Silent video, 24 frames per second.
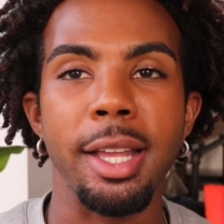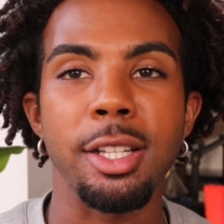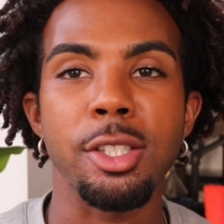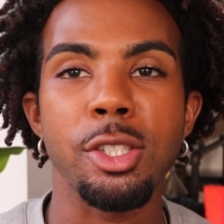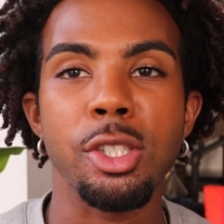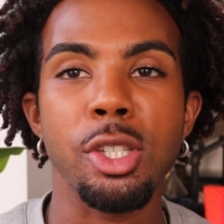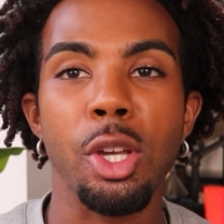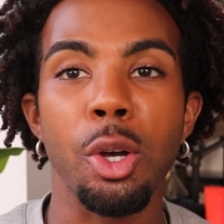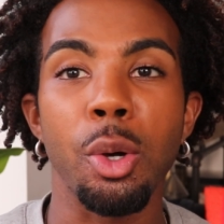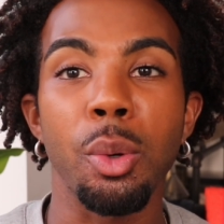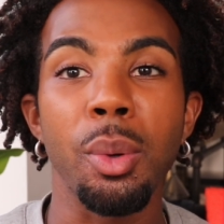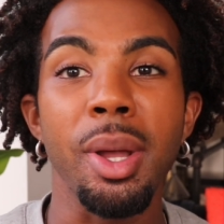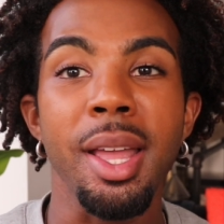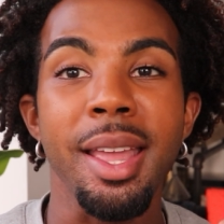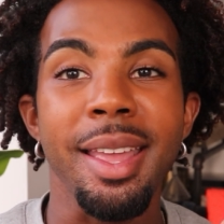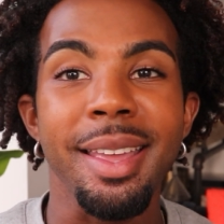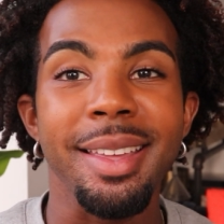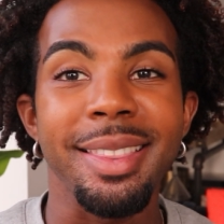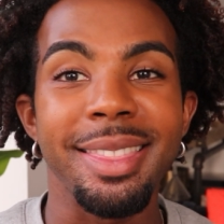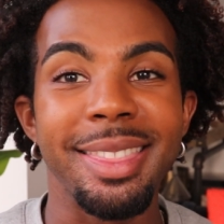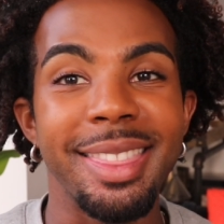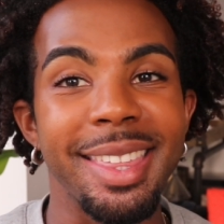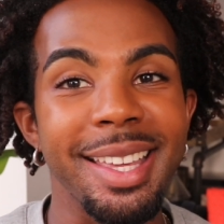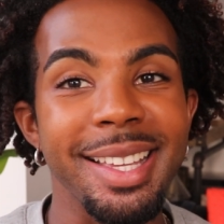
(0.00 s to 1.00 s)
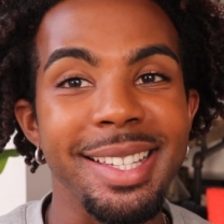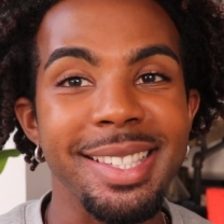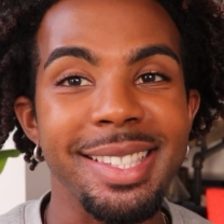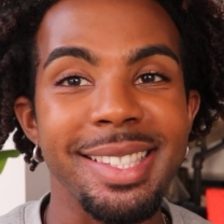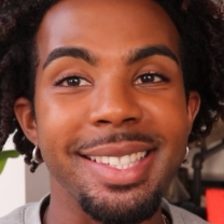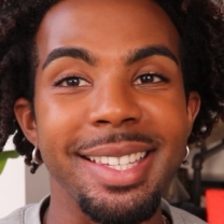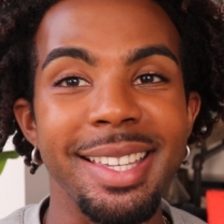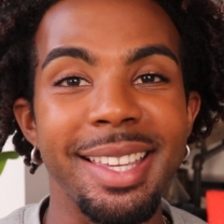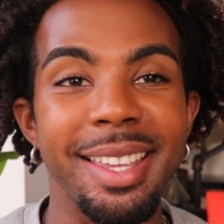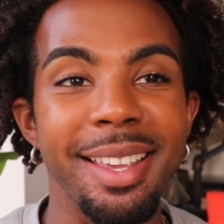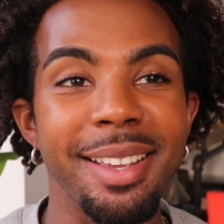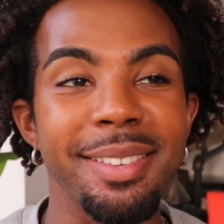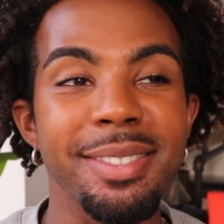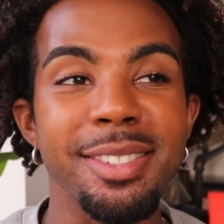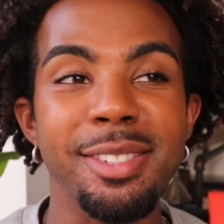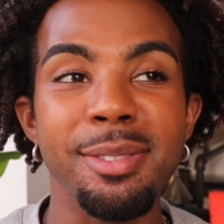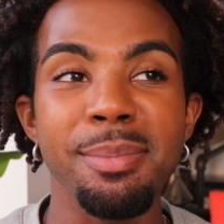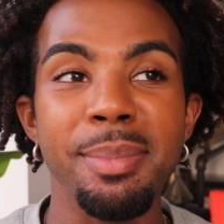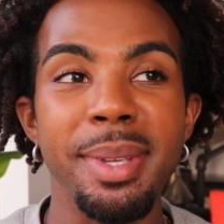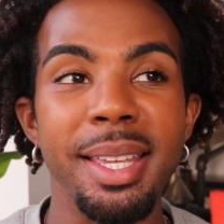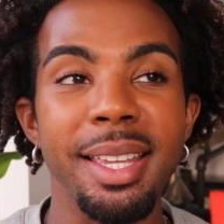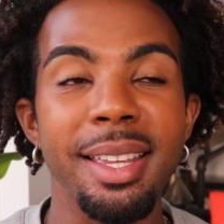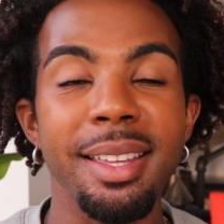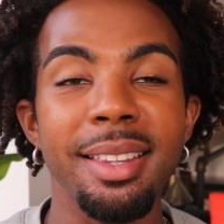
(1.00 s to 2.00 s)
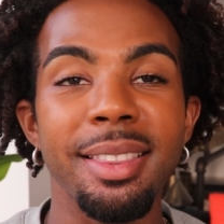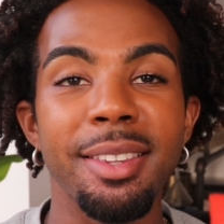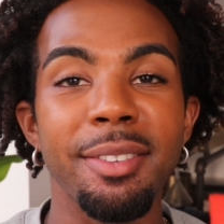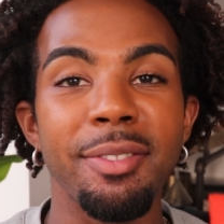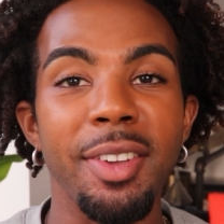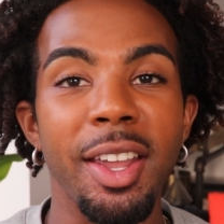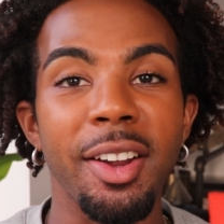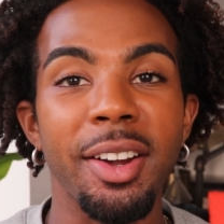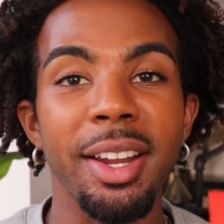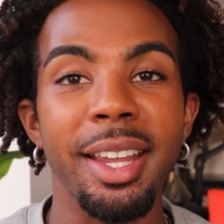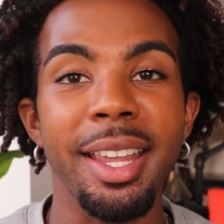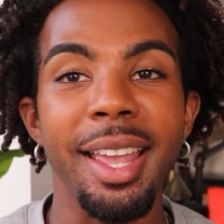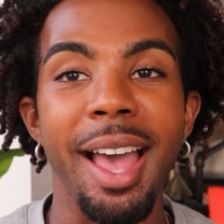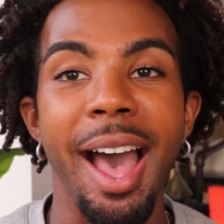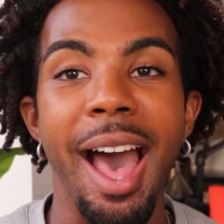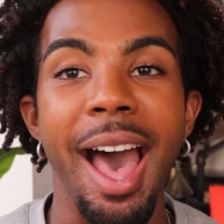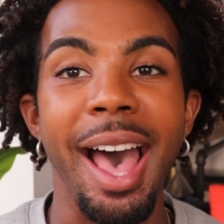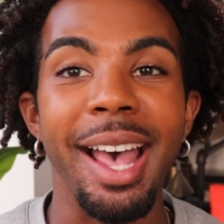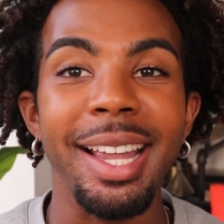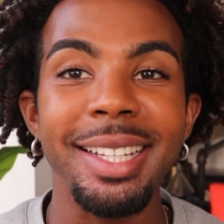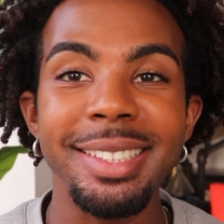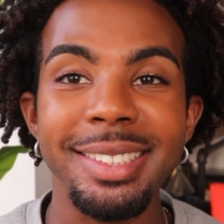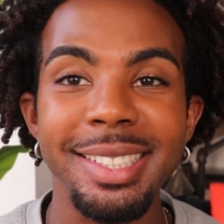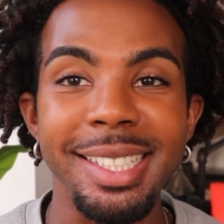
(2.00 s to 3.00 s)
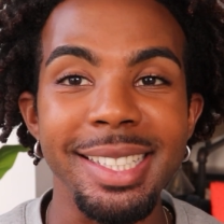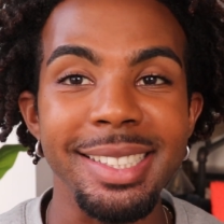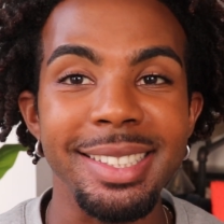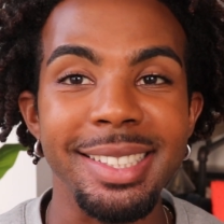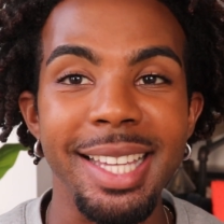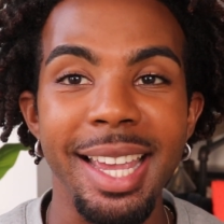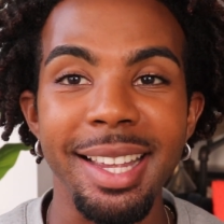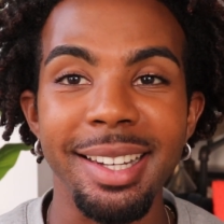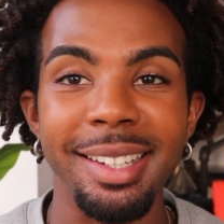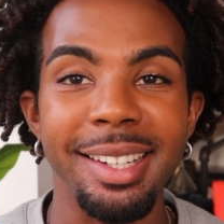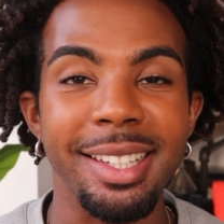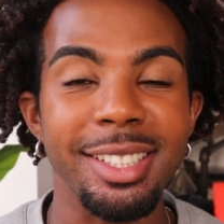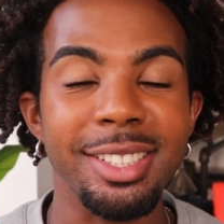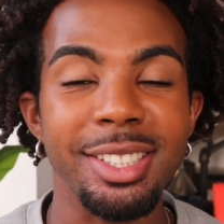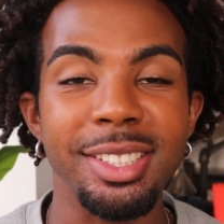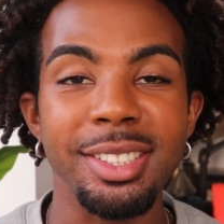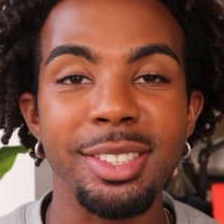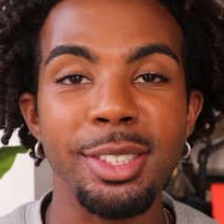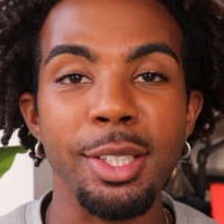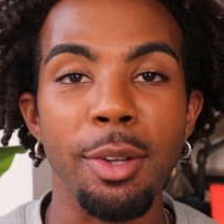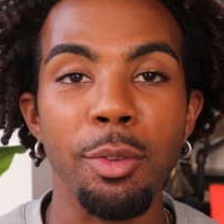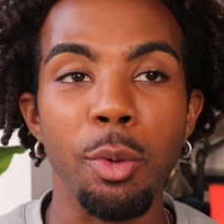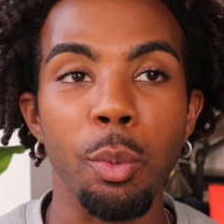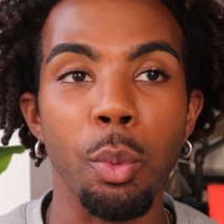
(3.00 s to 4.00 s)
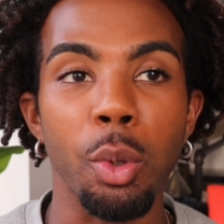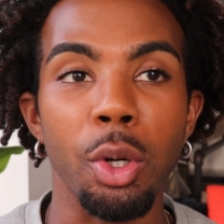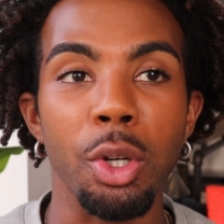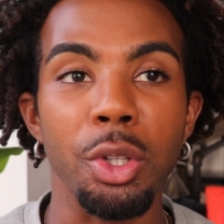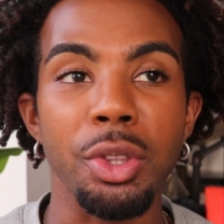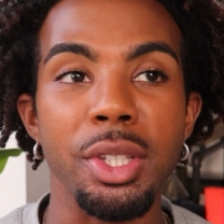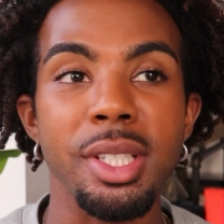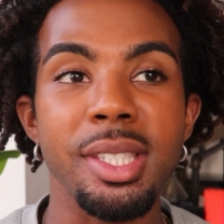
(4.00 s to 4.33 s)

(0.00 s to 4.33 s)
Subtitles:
And so this gives me the very IT technicians of the world.